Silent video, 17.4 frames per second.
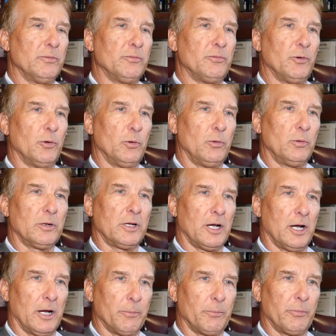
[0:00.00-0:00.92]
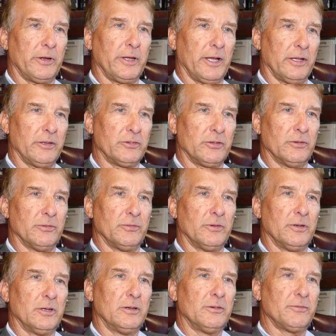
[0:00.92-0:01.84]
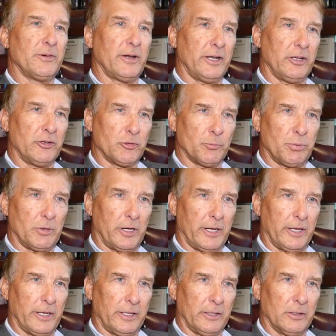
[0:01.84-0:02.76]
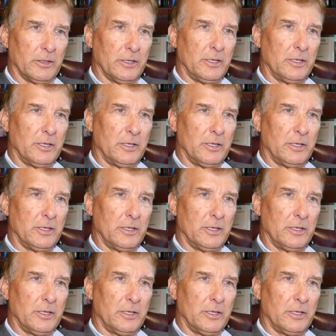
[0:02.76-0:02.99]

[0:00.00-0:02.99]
full comprehensive financial planning,